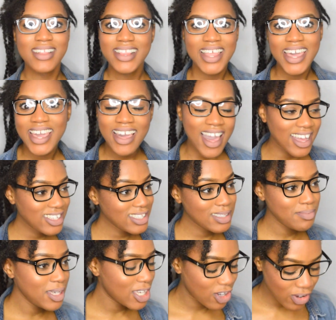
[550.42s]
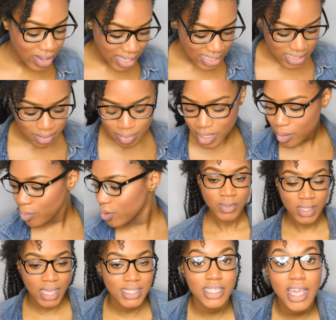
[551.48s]
like I just meet crazy people.
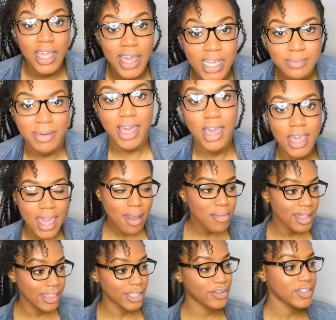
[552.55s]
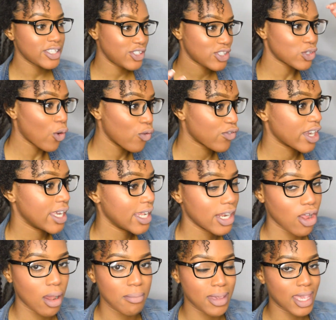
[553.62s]
Okay, sorry guys, my camera literally just overheated
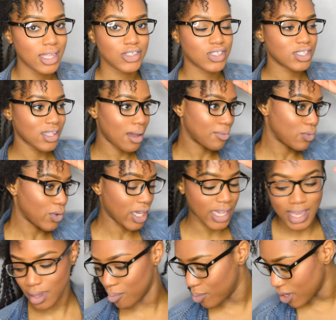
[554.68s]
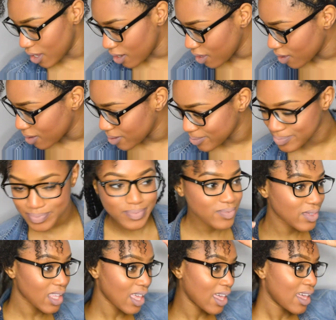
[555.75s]
on me and just stopped working. But
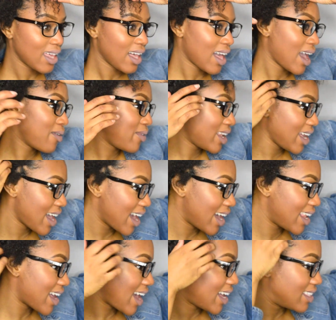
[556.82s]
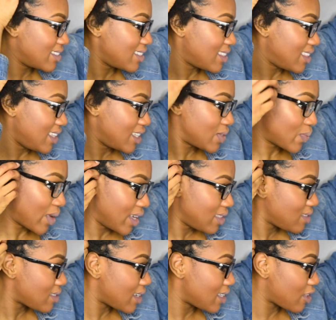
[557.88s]
I went ahead and did these
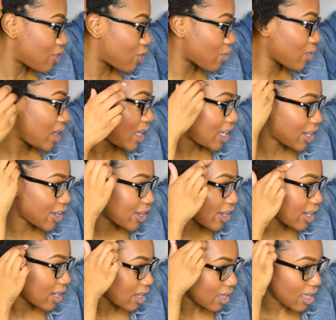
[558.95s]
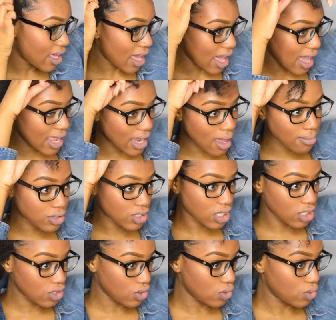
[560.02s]
ones. So I did 3 here, and now I'm just
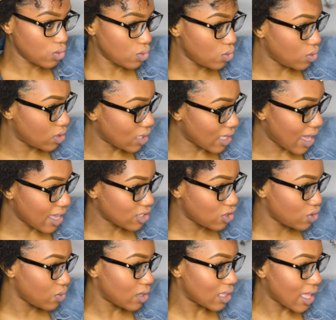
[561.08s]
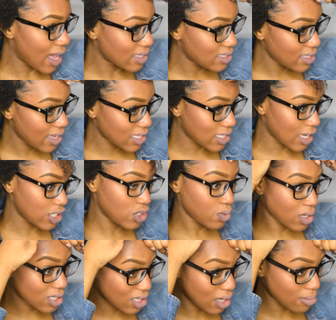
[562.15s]
gonna do the last 2 elastics. And I just
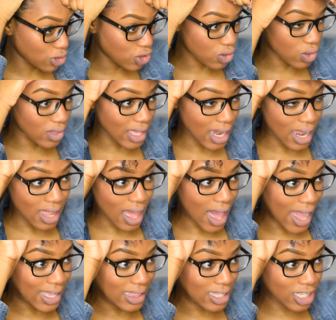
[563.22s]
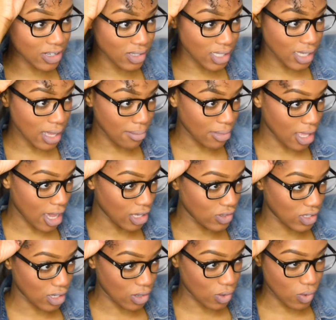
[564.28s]
wanted to come and show you that I literally am not
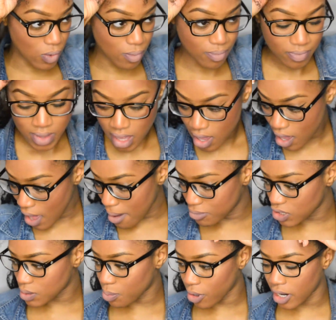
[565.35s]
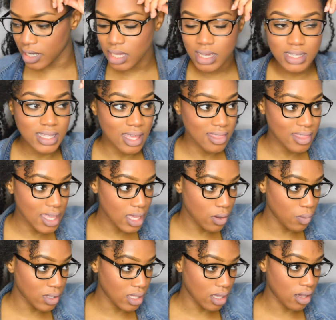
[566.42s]
using a comb. I'm just parting, because I
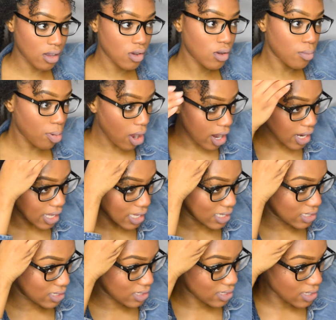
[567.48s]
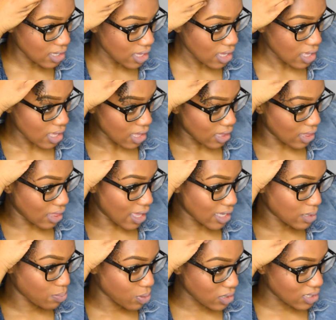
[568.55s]
think when the part is
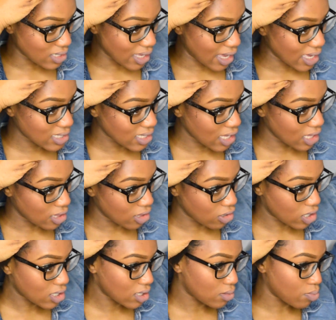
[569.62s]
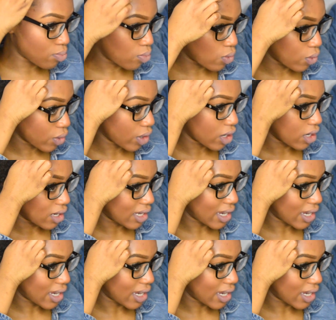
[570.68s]
less precise, it looks more